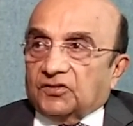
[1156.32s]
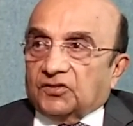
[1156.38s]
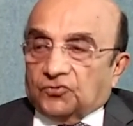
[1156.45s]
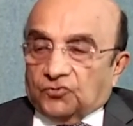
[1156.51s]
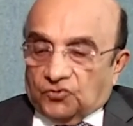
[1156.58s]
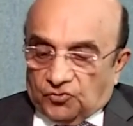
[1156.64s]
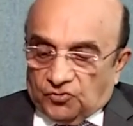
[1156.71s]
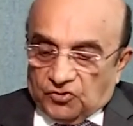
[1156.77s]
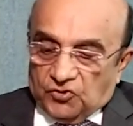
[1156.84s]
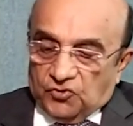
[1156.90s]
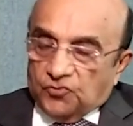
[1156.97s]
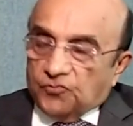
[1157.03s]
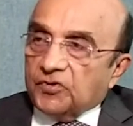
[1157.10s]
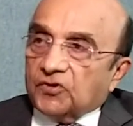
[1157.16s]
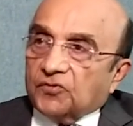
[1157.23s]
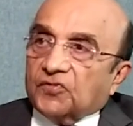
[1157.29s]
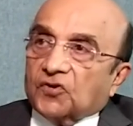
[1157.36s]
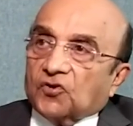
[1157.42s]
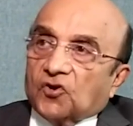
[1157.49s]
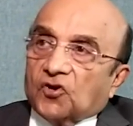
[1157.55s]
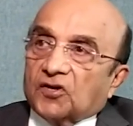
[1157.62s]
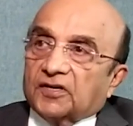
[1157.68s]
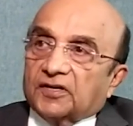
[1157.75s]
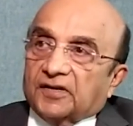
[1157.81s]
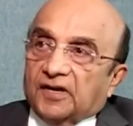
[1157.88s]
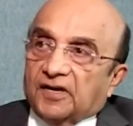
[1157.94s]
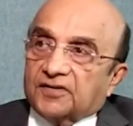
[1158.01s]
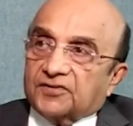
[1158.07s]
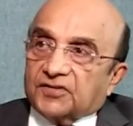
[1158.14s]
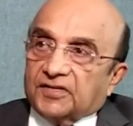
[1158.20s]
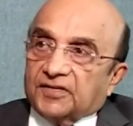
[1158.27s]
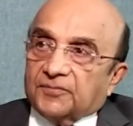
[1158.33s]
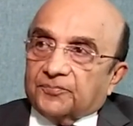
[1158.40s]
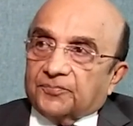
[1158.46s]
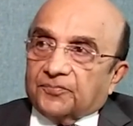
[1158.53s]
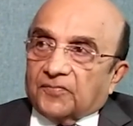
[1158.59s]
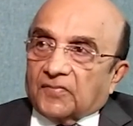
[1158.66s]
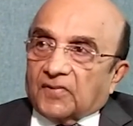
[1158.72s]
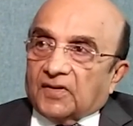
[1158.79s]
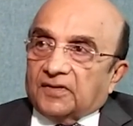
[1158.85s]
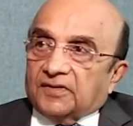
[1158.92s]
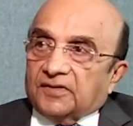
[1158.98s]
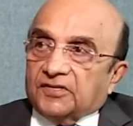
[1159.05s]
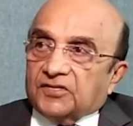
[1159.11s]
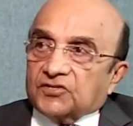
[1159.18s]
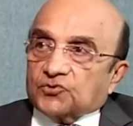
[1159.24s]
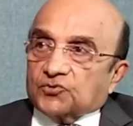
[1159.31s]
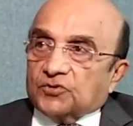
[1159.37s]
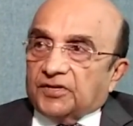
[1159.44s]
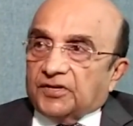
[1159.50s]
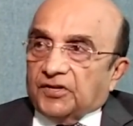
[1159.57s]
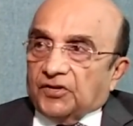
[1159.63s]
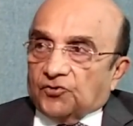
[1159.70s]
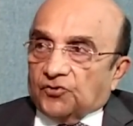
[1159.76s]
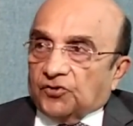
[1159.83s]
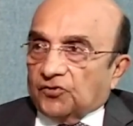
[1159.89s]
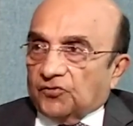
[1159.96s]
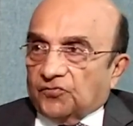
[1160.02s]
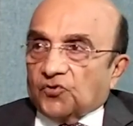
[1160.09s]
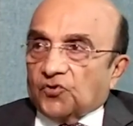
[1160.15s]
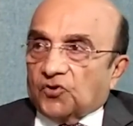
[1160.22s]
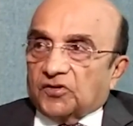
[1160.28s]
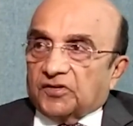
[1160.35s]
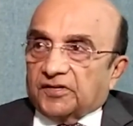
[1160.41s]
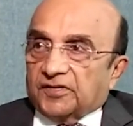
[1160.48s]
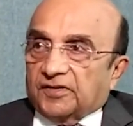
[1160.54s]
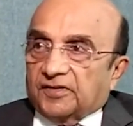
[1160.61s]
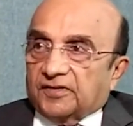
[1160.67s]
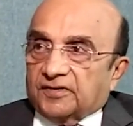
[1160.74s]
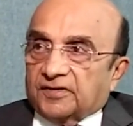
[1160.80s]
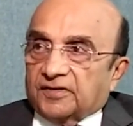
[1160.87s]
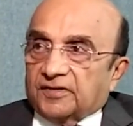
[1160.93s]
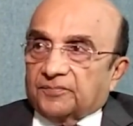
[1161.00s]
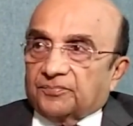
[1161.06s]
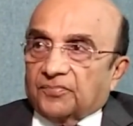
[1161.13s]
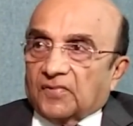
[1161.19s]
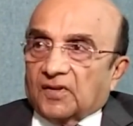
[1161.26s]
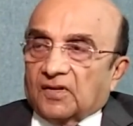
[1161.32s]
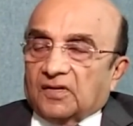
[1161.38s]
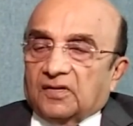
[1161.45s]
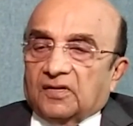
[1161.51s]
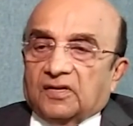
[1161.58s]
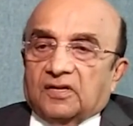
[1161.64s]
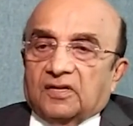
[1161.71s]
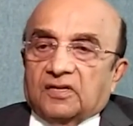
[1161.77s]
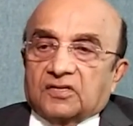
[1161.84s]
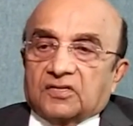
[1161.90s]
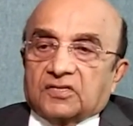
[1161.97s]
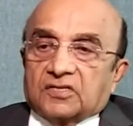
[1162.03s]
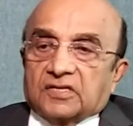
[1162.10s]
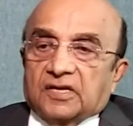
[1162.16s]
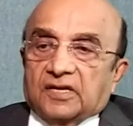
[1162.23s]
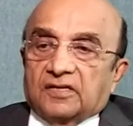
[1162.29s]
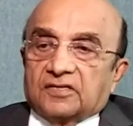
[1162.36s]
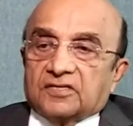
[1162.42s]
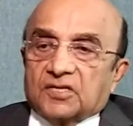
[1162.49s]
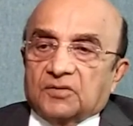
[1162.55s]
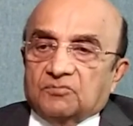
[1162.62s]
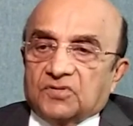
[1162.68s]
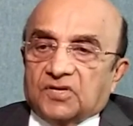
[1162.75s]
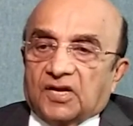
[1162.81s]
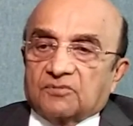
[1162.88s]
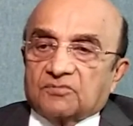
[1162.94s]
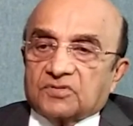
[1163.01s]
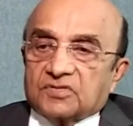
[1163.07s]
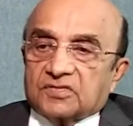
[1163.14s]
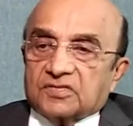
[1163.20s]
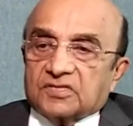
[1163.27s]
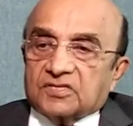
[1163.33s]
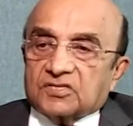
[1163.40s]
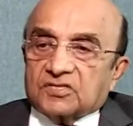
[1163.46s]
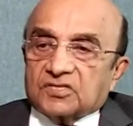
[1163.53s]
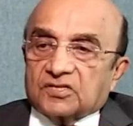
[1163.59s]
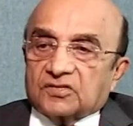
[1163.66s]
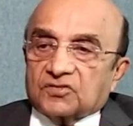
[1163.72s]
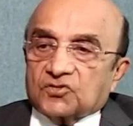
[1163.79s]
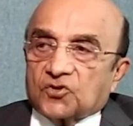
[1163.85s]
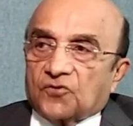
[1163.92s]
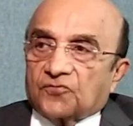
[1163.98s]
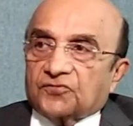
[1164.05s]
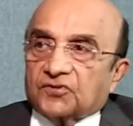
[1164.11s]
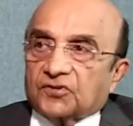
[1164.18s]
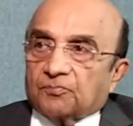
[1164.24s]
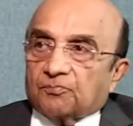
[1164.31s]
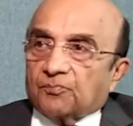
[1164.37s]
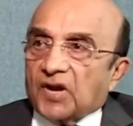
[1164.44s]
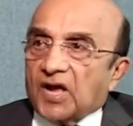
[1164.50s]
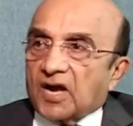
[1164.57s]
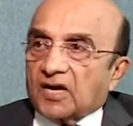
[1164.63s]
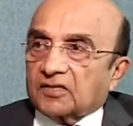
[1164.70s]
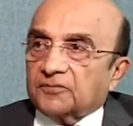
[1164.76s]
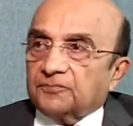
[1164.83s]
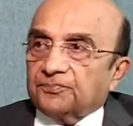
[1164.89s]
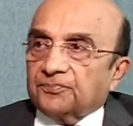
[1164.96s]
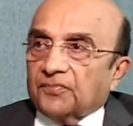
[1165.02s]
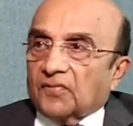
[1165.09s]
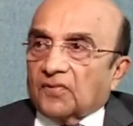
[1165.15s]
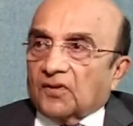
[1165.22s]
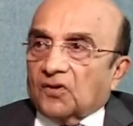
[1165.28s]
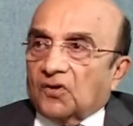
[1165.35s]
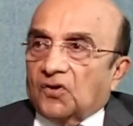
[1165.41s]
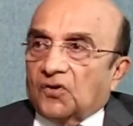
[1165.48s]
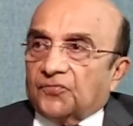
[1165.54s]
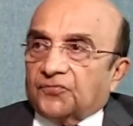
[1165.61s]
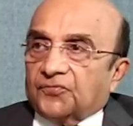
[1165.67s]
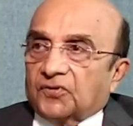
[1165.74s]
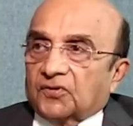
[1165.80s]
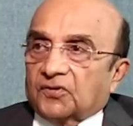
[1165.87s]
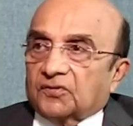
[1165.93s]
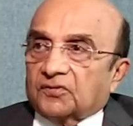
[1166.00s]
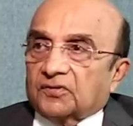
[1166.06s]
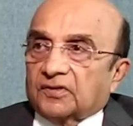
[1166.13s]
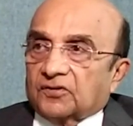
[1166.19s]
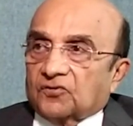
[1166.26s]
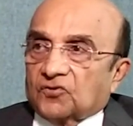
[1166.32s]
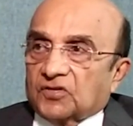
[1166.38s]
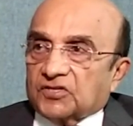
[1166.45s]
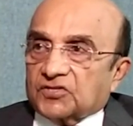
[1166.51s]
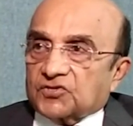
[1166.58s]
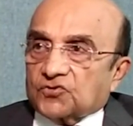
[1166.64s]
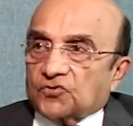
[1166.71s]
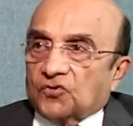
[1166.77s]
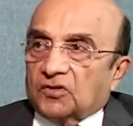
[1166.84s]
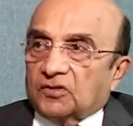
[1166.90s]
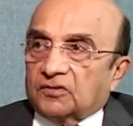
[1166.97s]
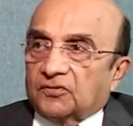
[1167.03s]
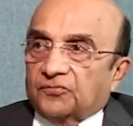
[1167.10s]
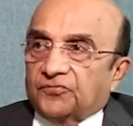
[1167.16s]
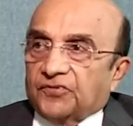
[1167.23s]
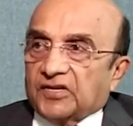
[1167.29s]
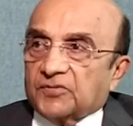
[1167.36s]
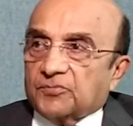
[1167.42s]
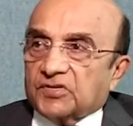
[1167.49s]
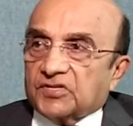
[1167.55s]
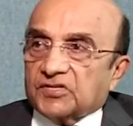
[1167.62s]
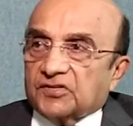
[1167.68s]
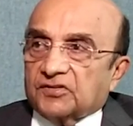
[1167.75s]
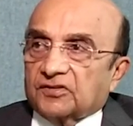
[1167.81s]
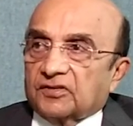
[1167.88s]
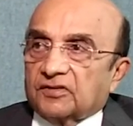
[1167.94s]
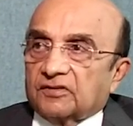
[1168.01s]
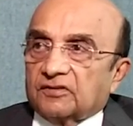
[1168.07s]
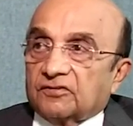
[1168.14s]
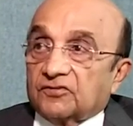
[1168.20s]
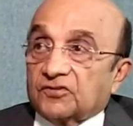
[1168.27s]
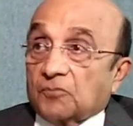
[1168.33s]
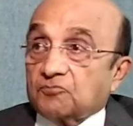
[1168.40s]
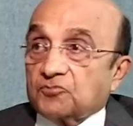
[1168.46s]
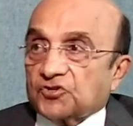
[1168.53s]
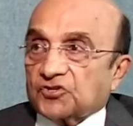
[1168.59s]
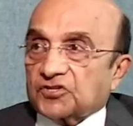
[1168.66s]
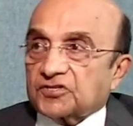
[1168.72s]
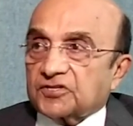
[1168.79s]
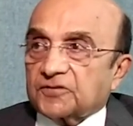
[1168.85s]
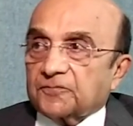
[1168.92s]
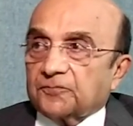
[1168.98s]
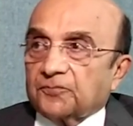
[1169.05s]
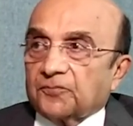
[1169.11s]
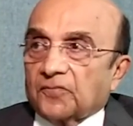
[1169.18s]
onto the lumen of the coronary artery leads to the narrowing of coronary artery. And sometimes this soft plaque of cholesterol, fatty material ruptures.